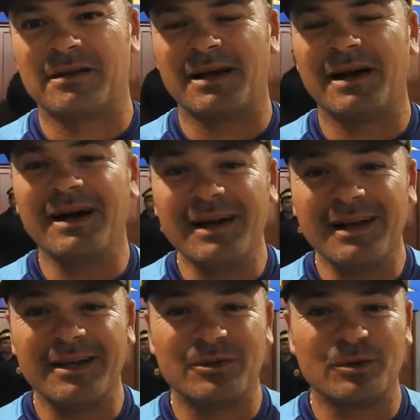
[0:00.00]

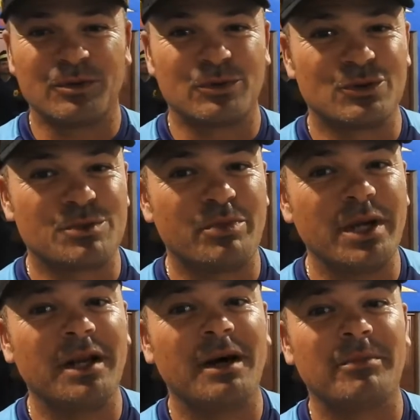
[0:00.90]
earlier to
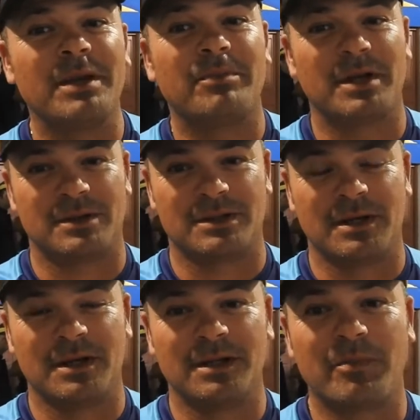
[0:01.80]
speed up
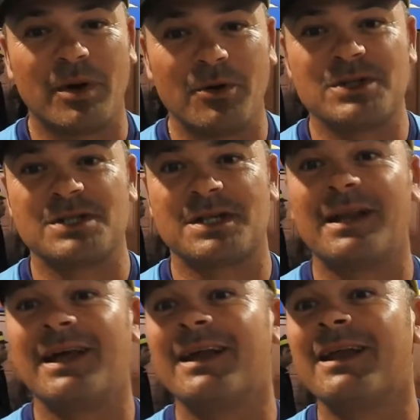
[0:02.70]
the process,
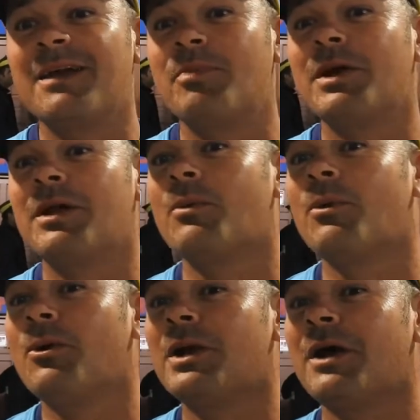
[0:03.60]
and they're reaping
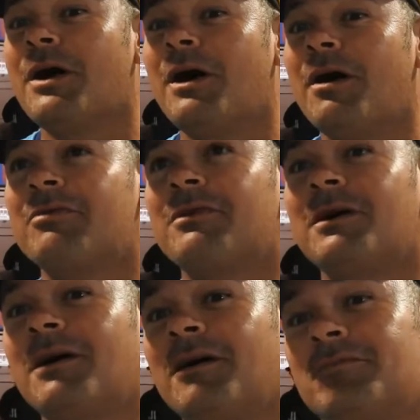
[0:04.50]
reward now
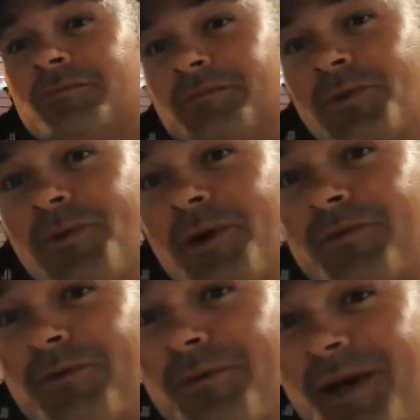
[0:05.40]
after
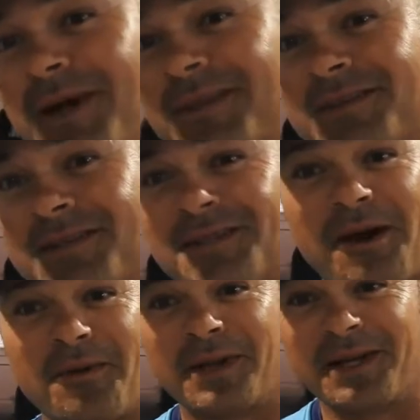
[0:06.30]
from 96,
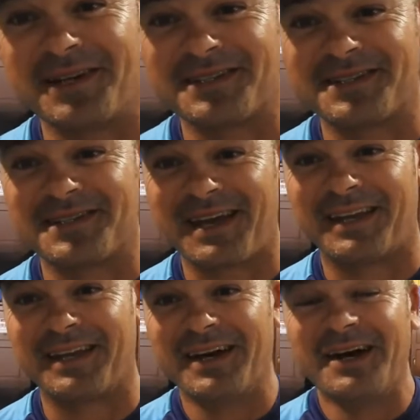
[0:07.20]
how many years is that?
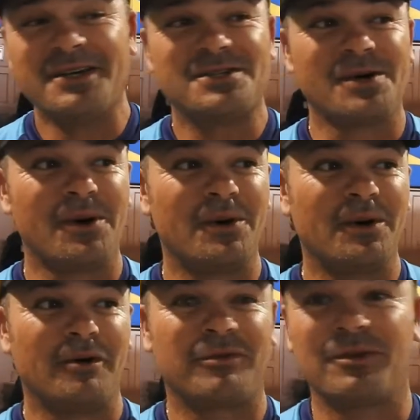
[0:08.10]
So
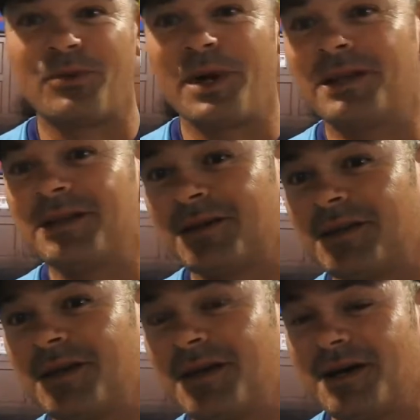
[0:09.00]
after 20,
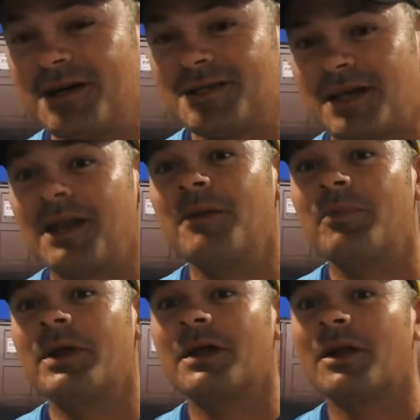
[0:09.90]
30 years, they're
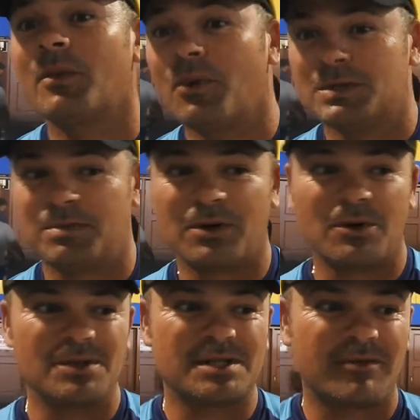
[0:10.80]
reaping rewards
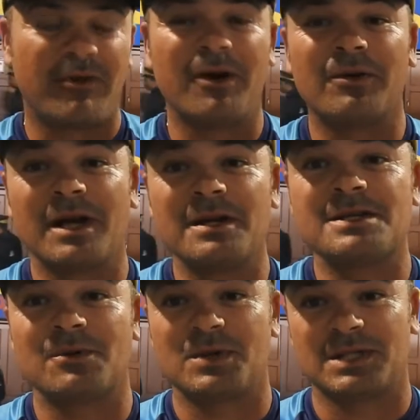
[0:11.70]
because the
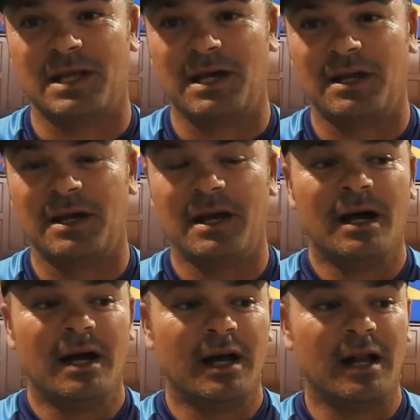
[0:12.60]
foundation was laid.
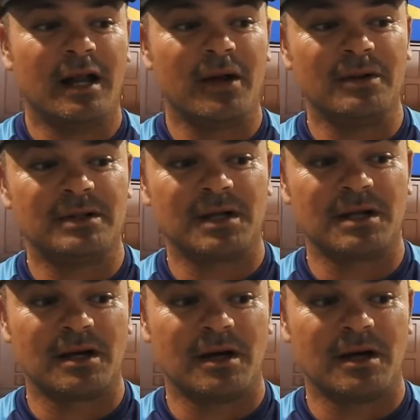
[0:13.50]
And I don't think